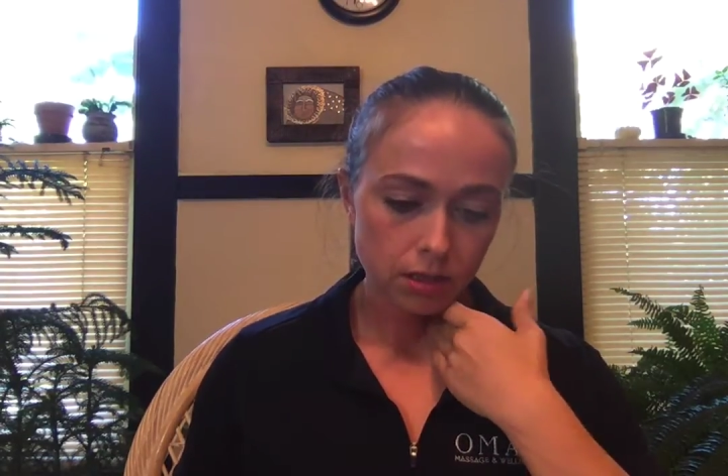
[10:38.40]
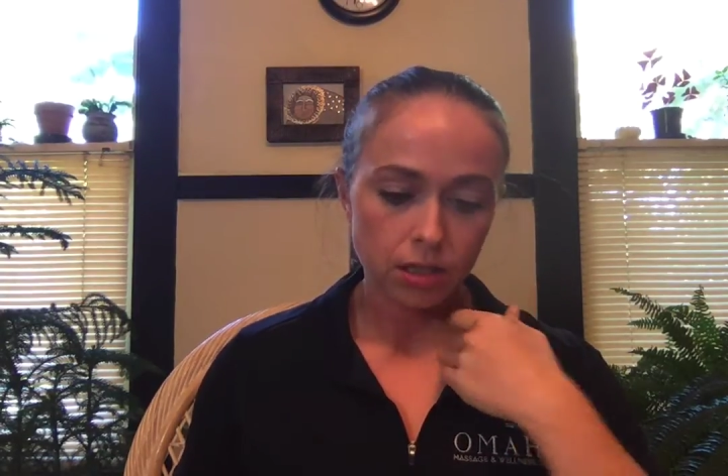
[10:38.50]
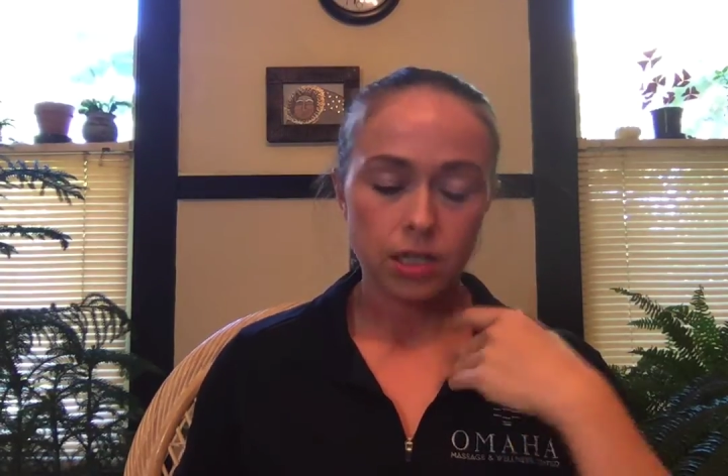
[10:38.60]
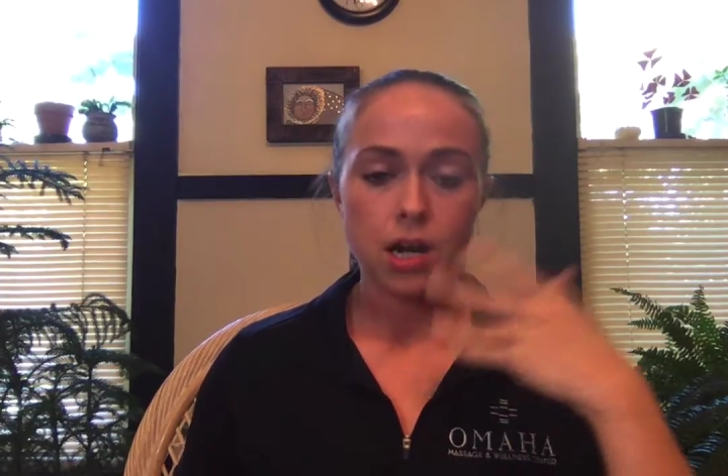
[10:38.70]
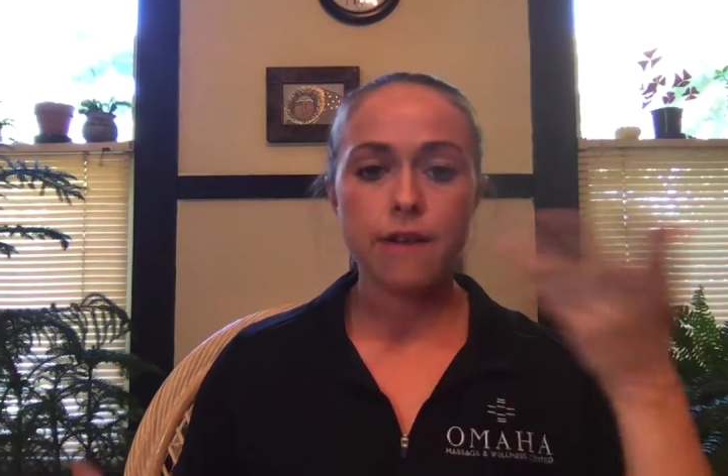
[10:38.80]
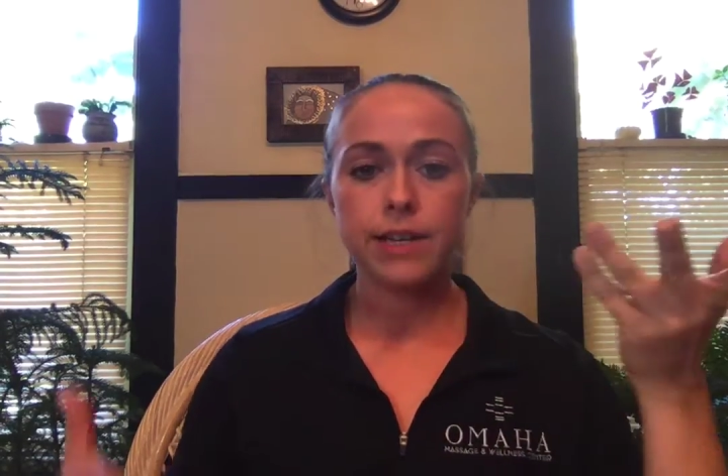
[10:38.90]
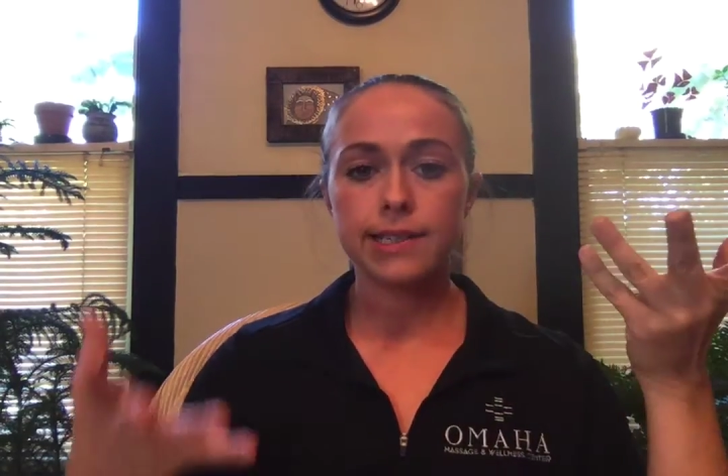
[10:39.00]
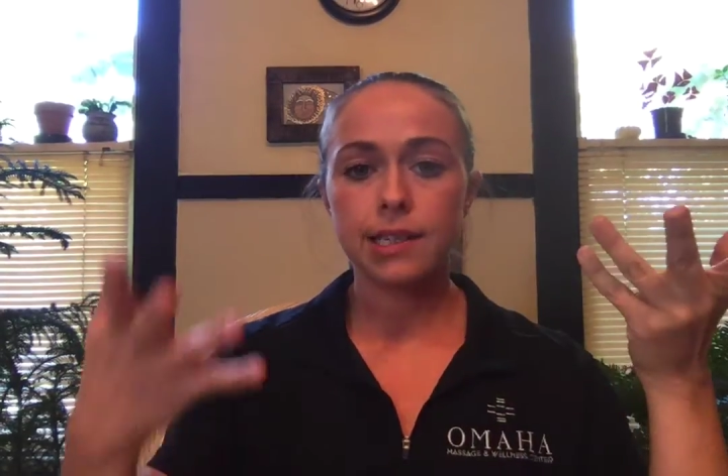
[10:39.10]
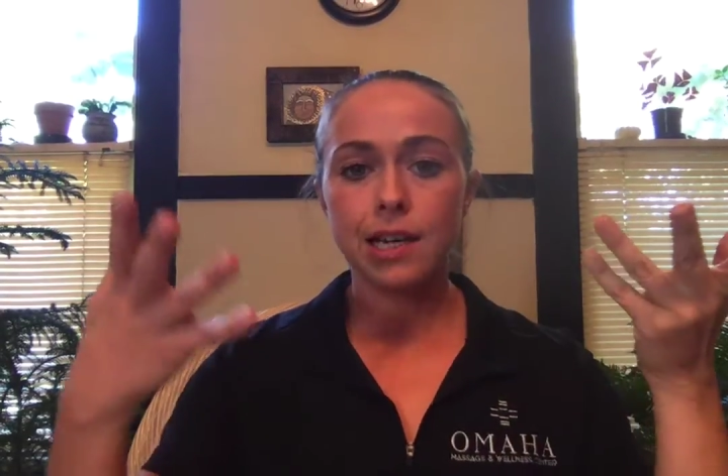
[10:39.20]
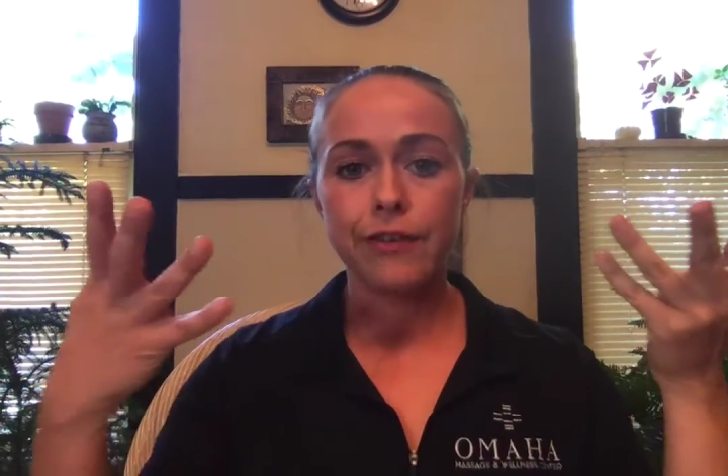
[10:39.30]
And
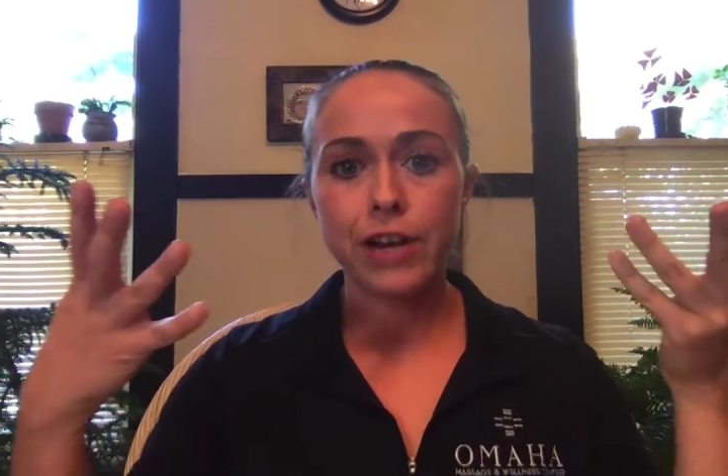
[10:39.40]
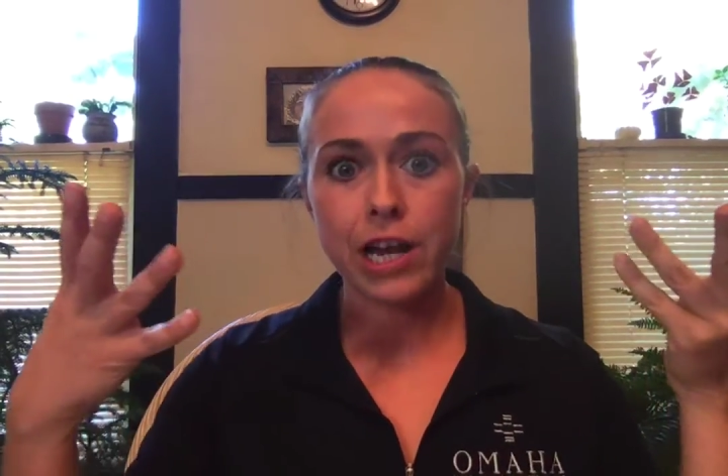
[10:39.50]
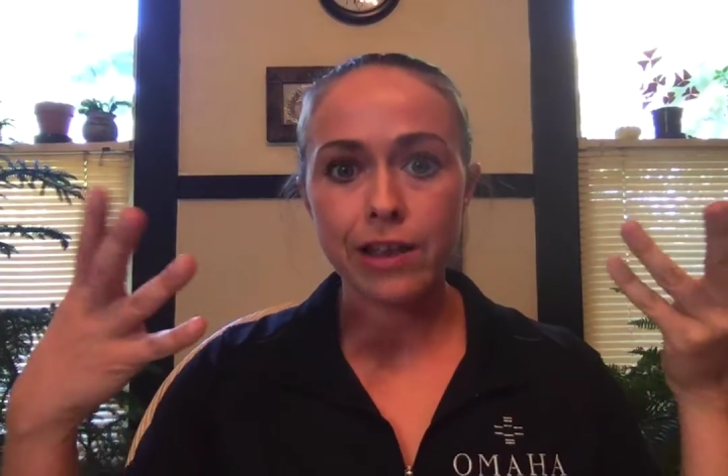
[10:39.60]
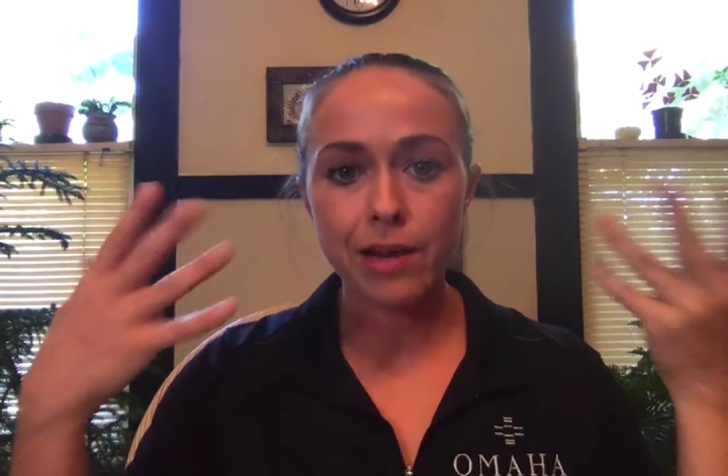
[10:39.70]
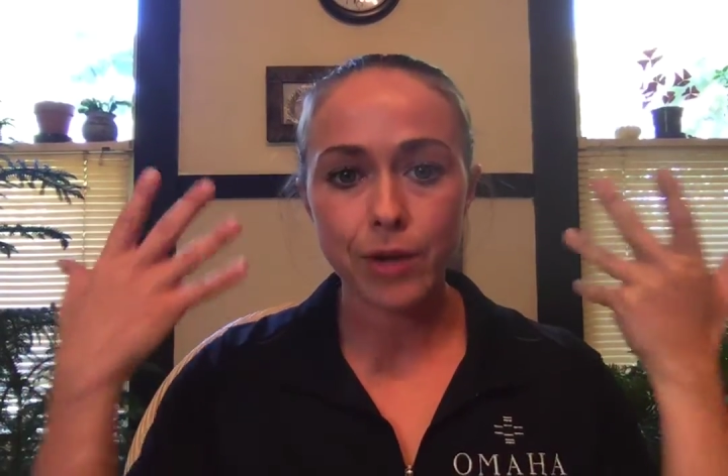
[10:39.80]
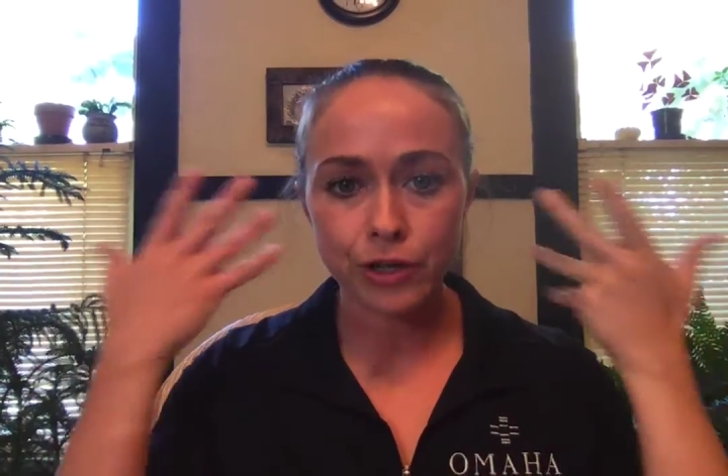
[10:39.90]
obviously, if none of them are